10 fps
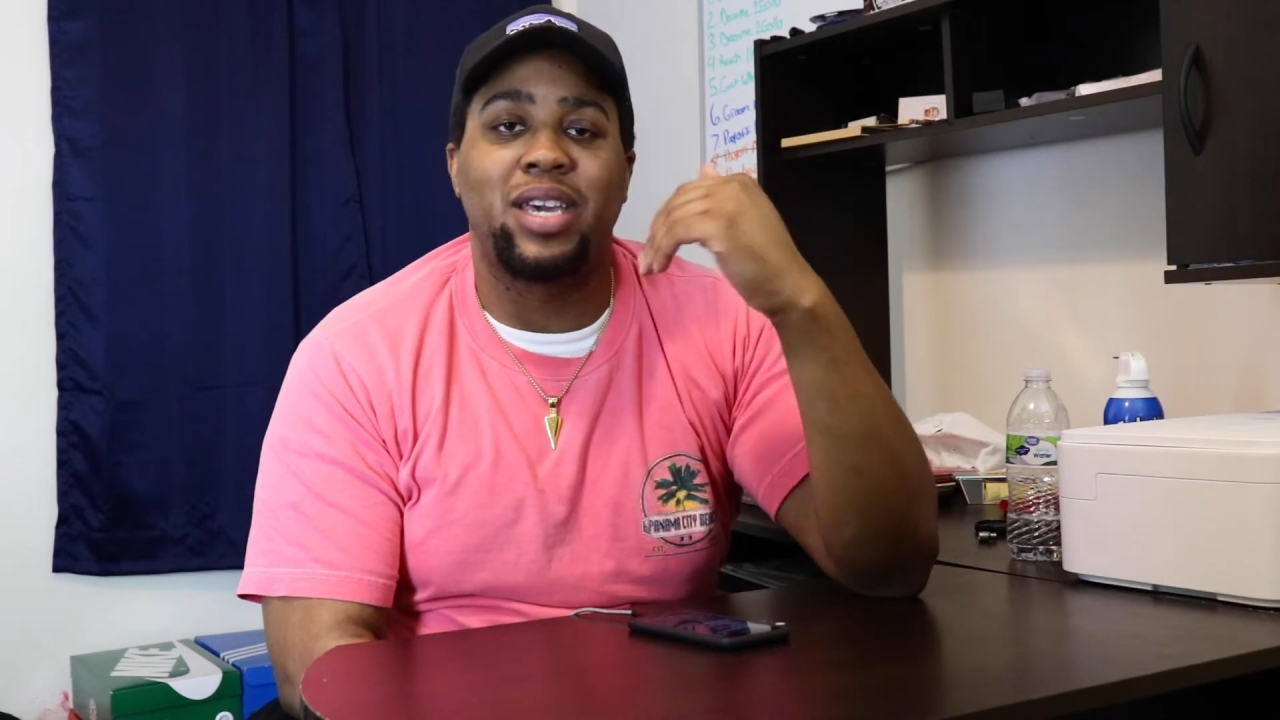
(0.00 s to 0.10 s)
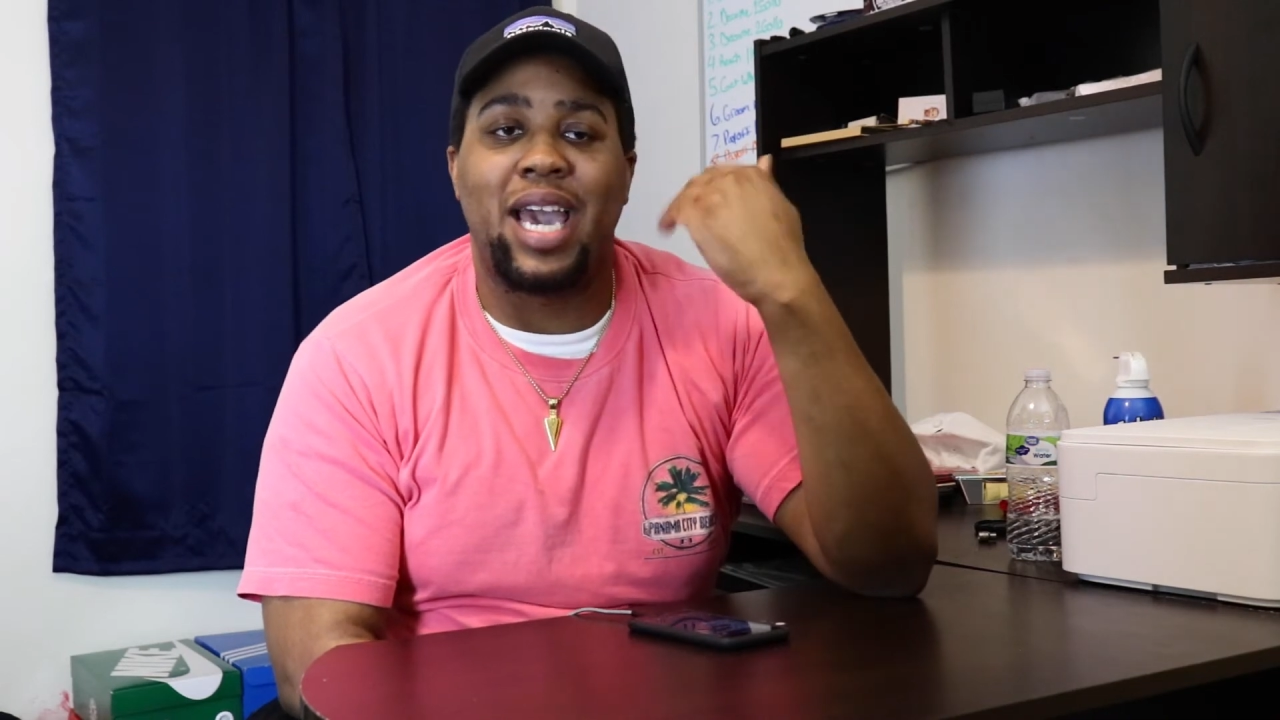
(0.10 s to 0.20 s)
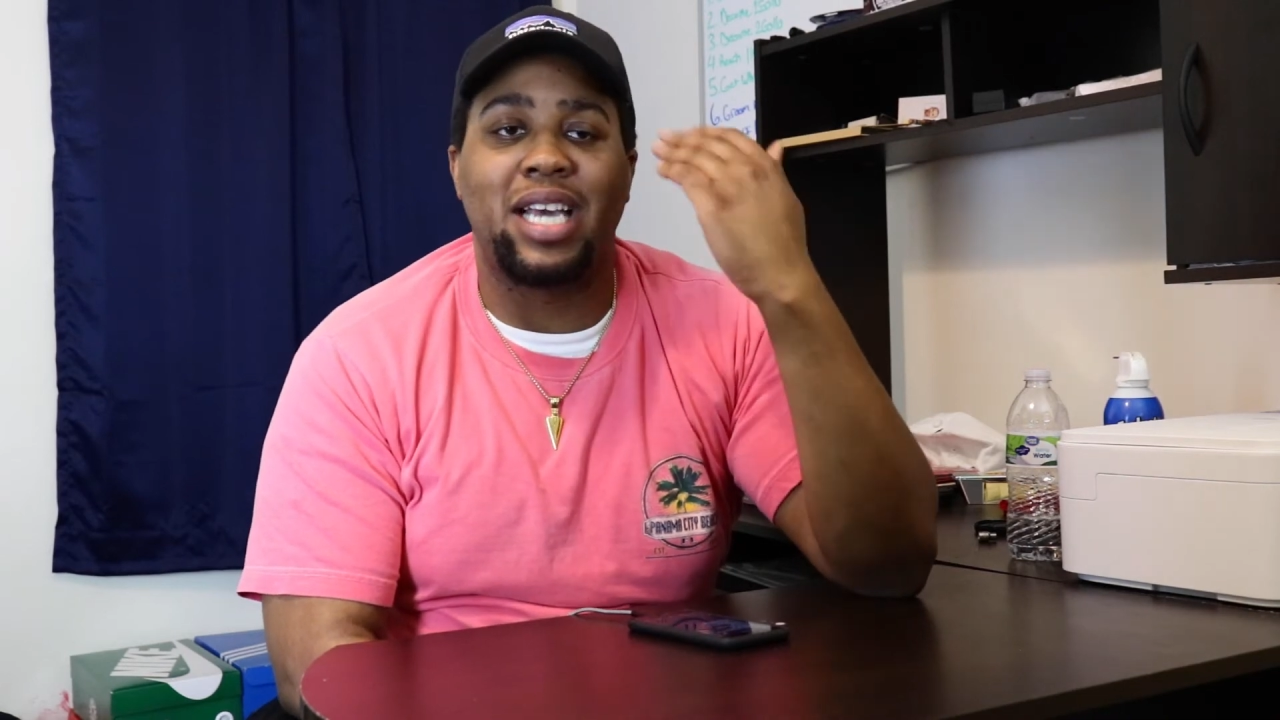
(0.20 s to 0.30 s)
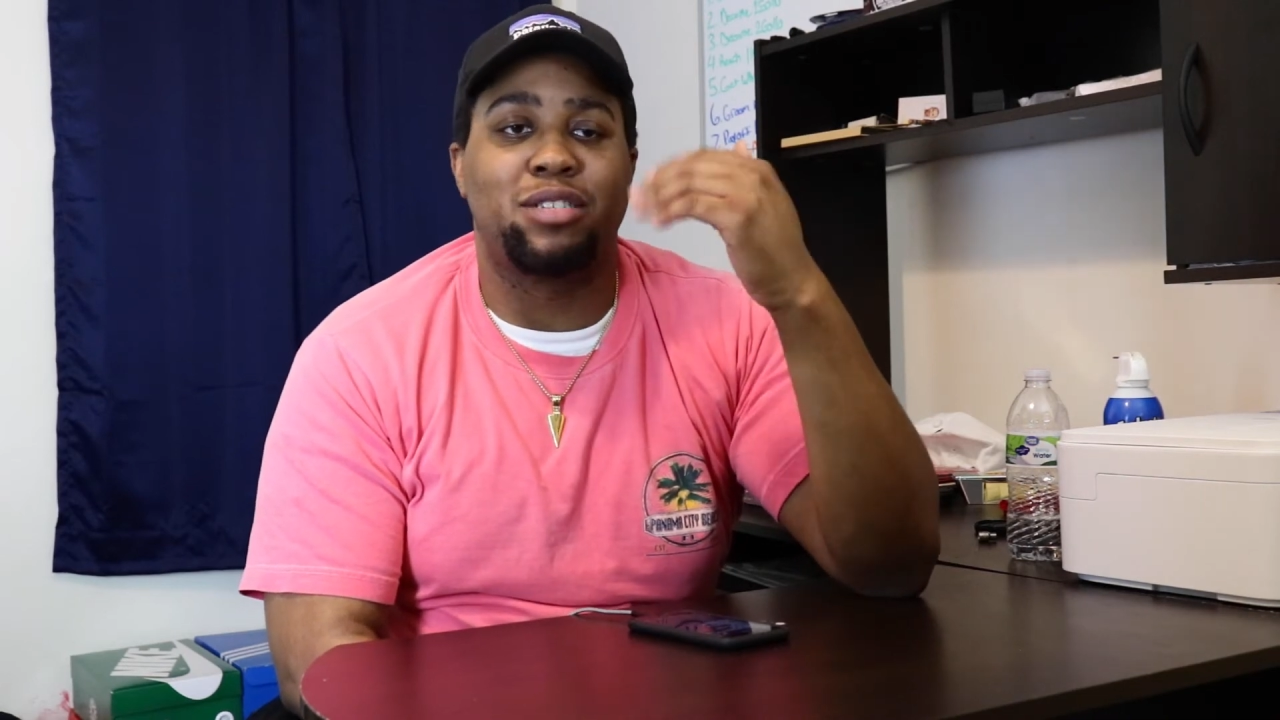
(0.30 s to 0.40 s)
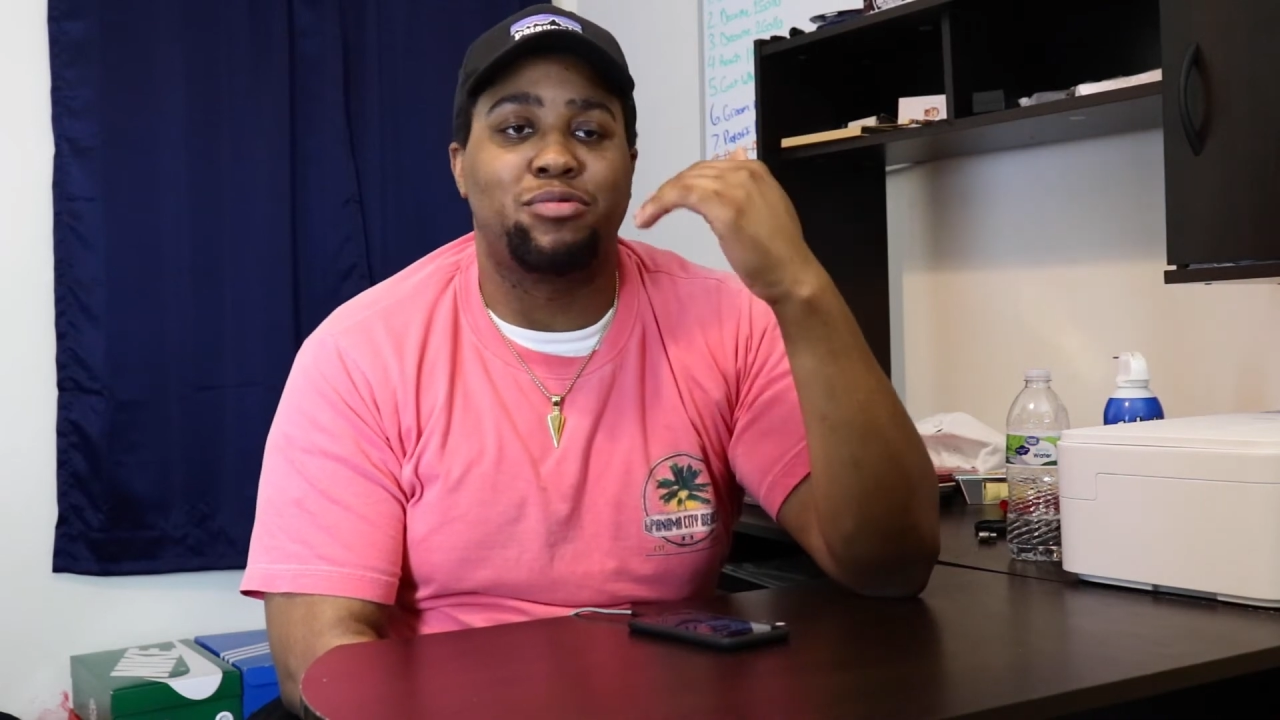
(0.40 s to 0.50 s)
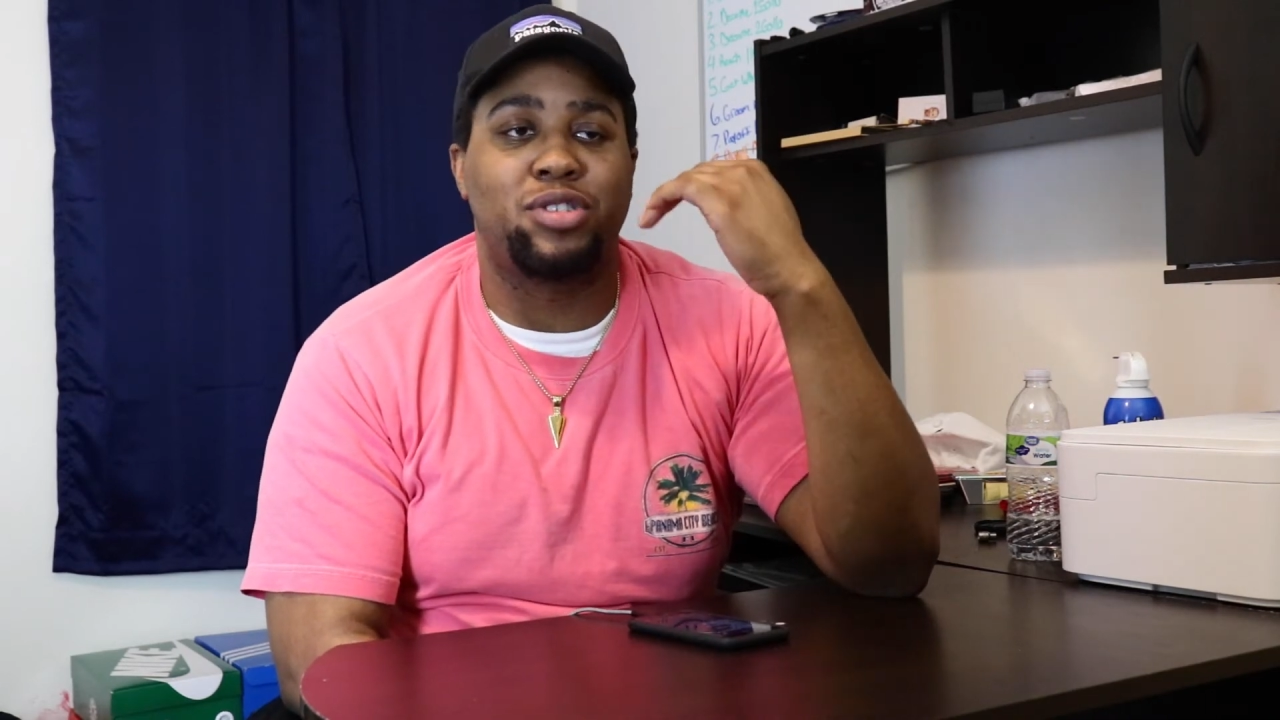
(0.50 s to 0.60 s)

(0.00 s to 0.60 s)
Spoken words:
gain some